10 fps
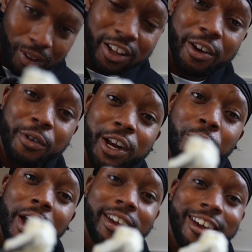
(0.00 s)
That red and
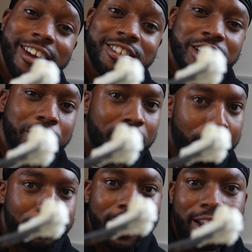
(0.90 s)
white can shit would
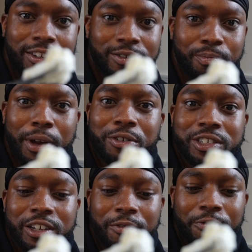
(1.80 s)
have been
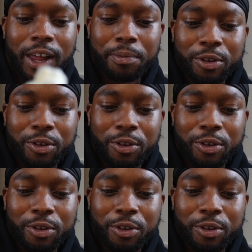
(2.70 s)
melted and flapped